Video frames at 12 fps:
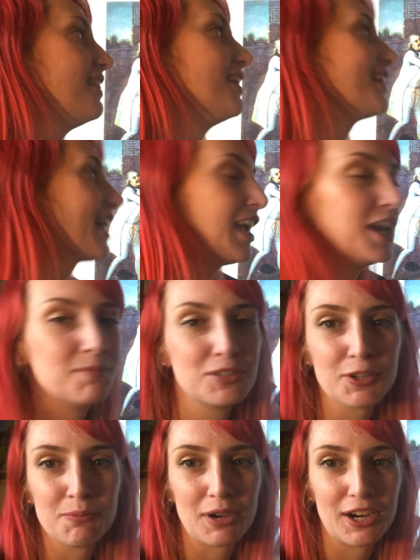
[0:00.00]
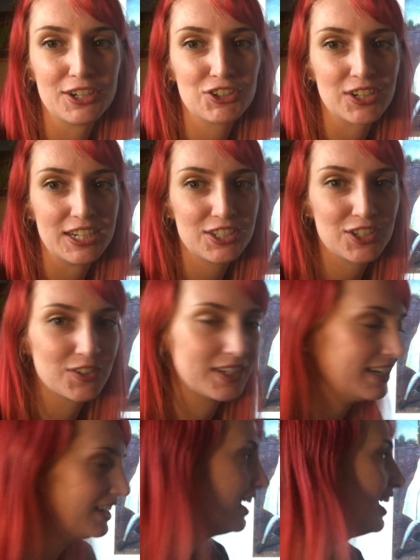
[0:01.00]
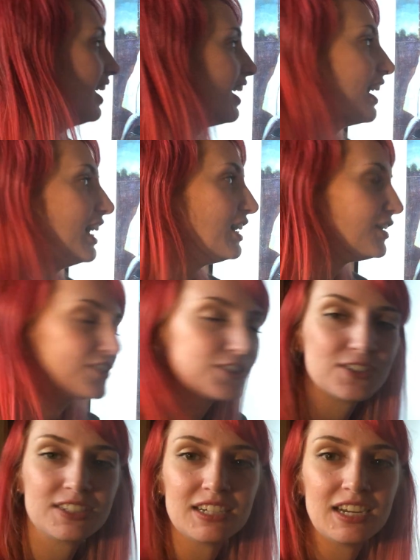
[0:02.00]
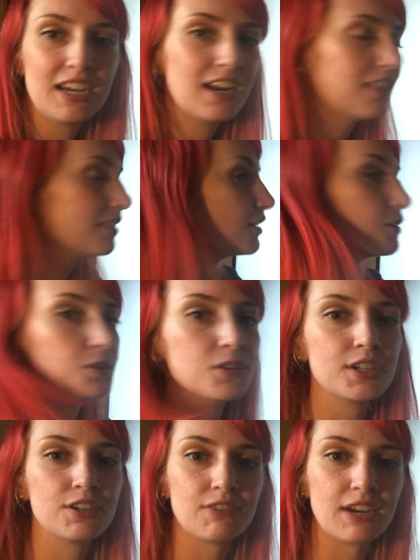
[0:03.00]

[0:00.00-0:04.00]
and the Kames and bar tracery. I also see the golden